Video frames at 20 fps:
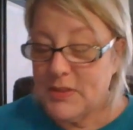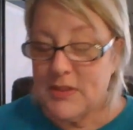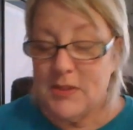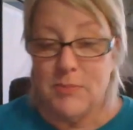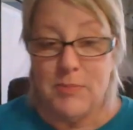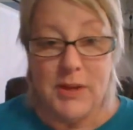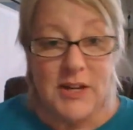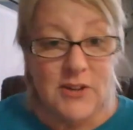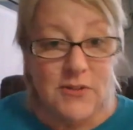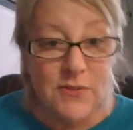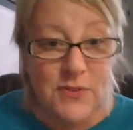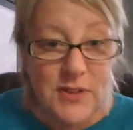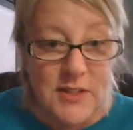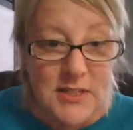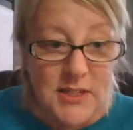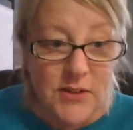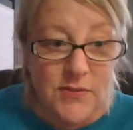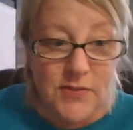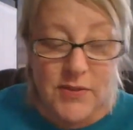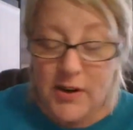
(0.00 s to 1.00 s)
the
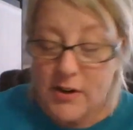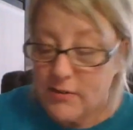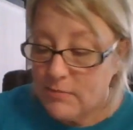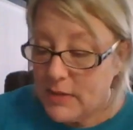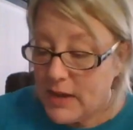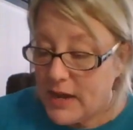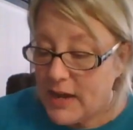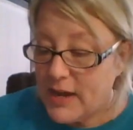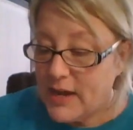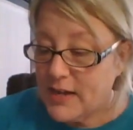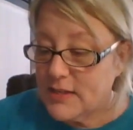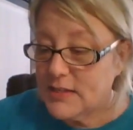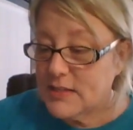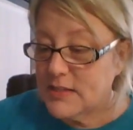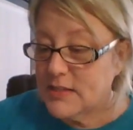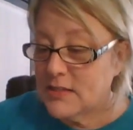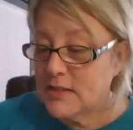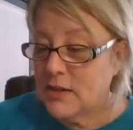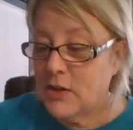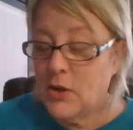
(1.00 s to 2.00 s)
benefits of our
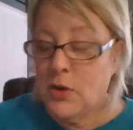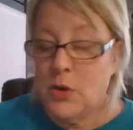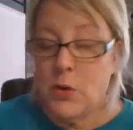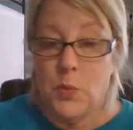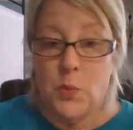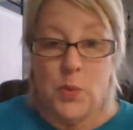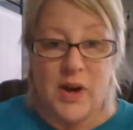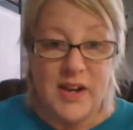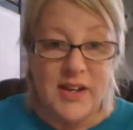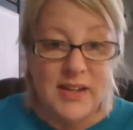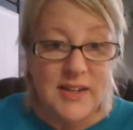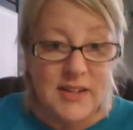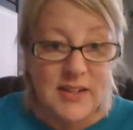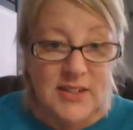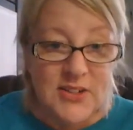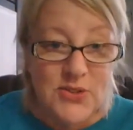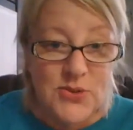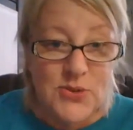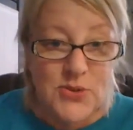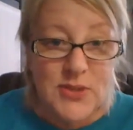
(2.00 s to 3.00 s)
masks, why to
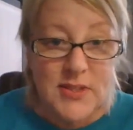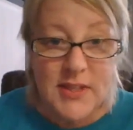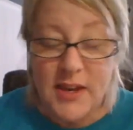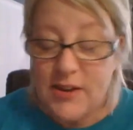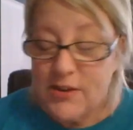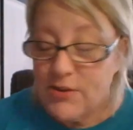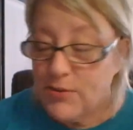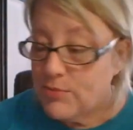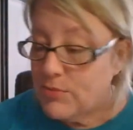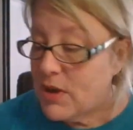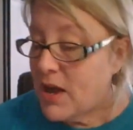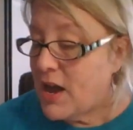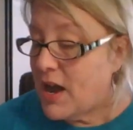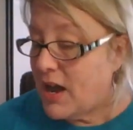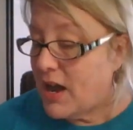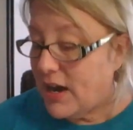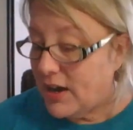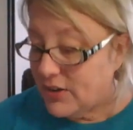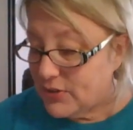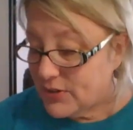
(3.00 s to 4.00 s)
use them,
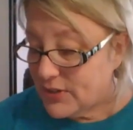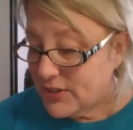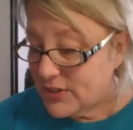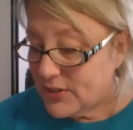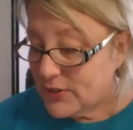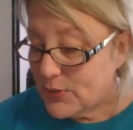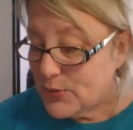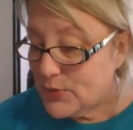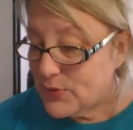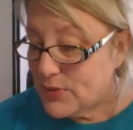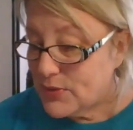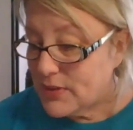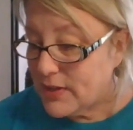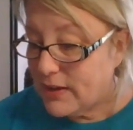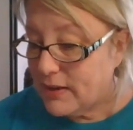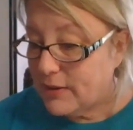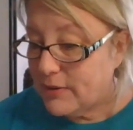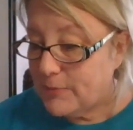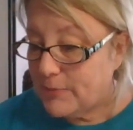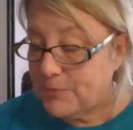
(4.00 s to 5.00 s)
how to use
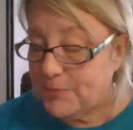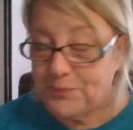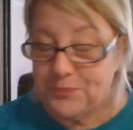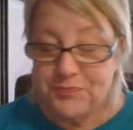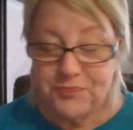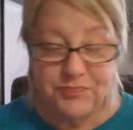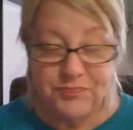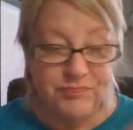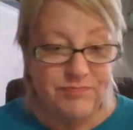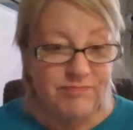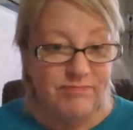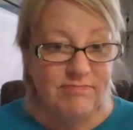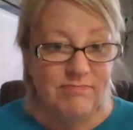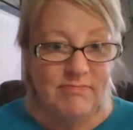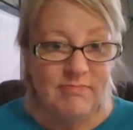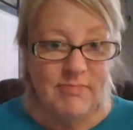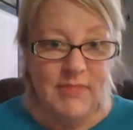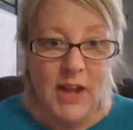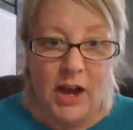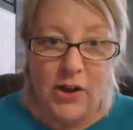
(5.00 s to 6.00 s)
them,
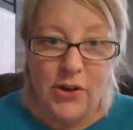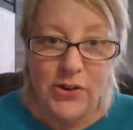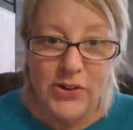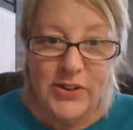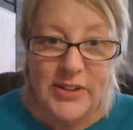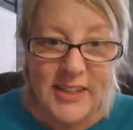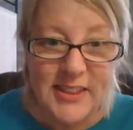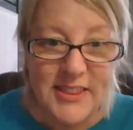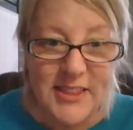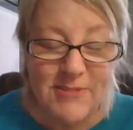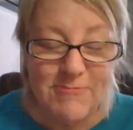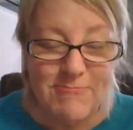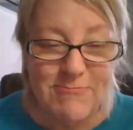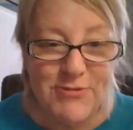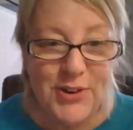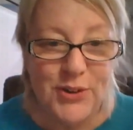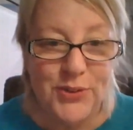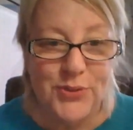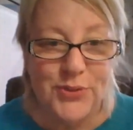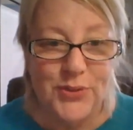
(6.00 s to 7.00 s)
how to get them
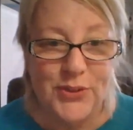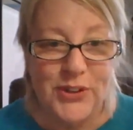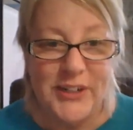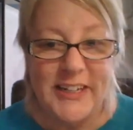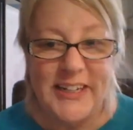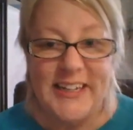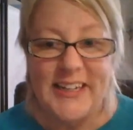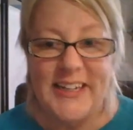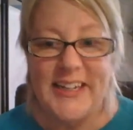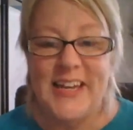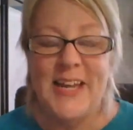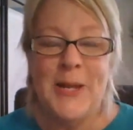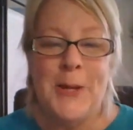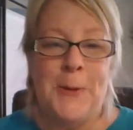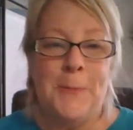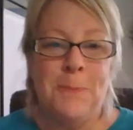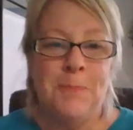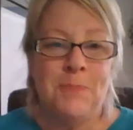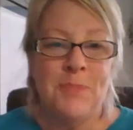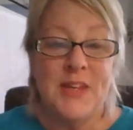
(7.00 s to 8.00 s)
for free.
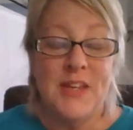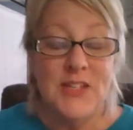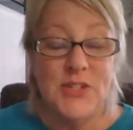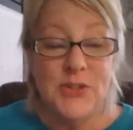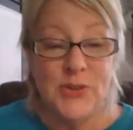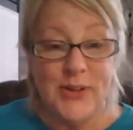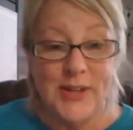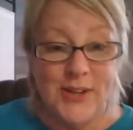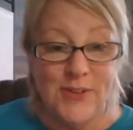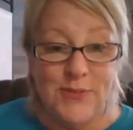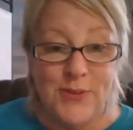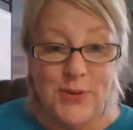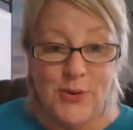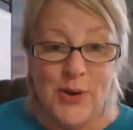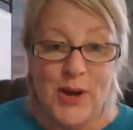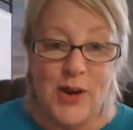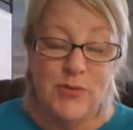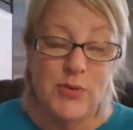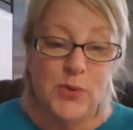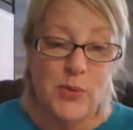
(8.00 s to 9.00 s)
So if you
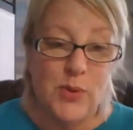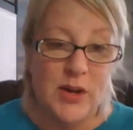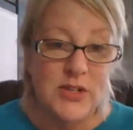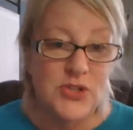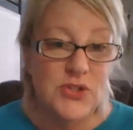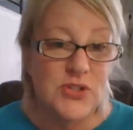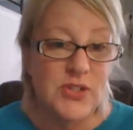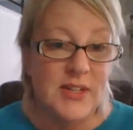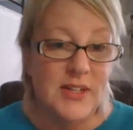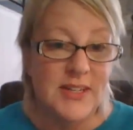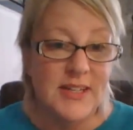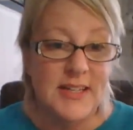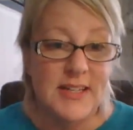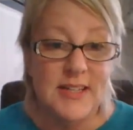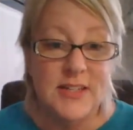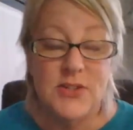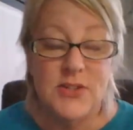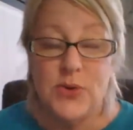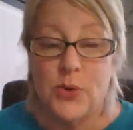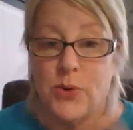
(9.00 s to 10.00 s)
have
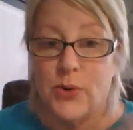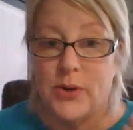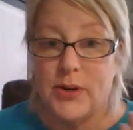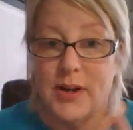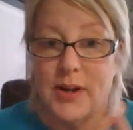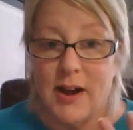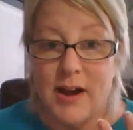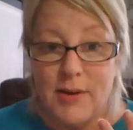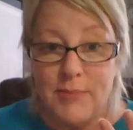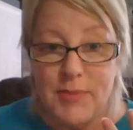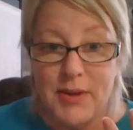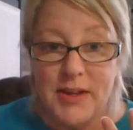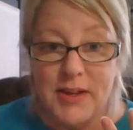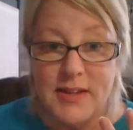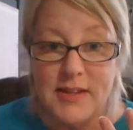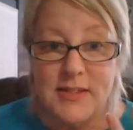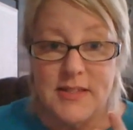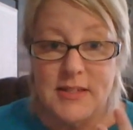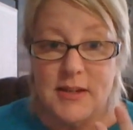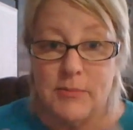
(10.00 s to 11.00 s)
questions or
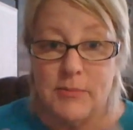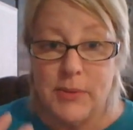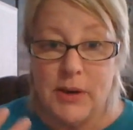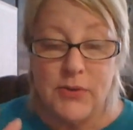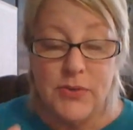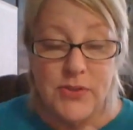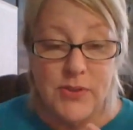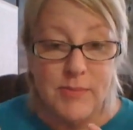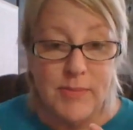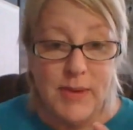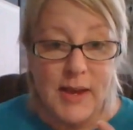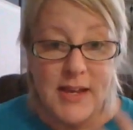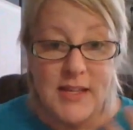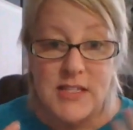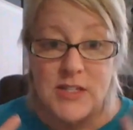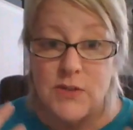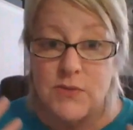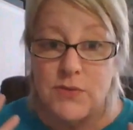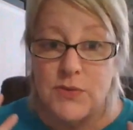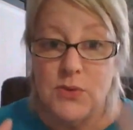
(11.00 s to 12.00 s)
comments about the
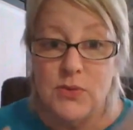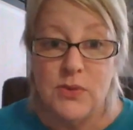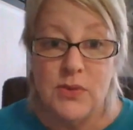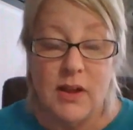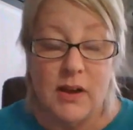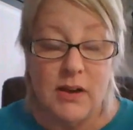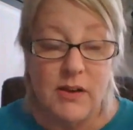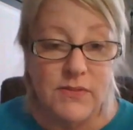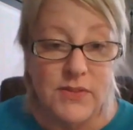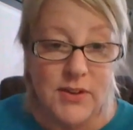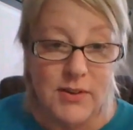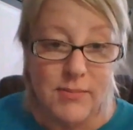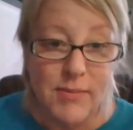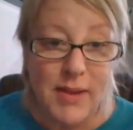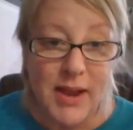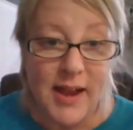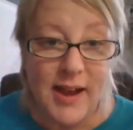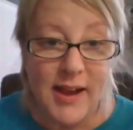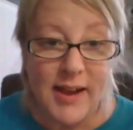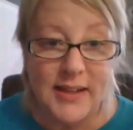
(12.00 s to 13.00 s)
mask, if you love your
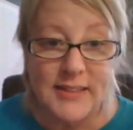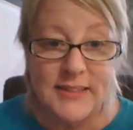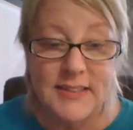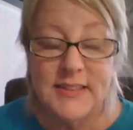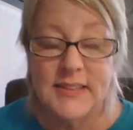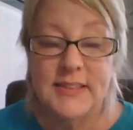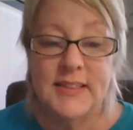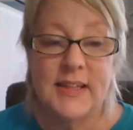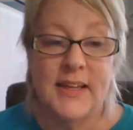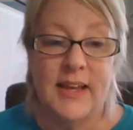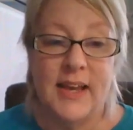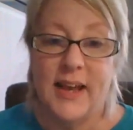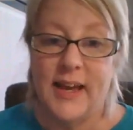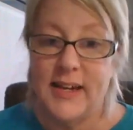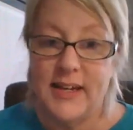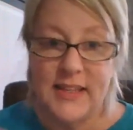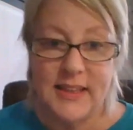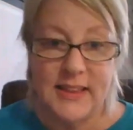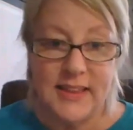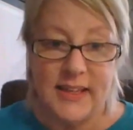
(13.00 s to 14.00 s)
mask,
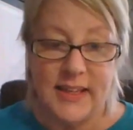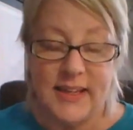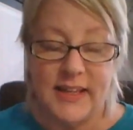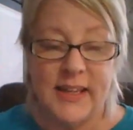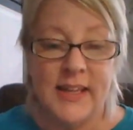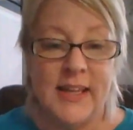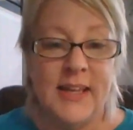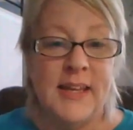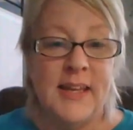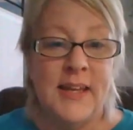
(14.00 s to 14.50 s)
anything,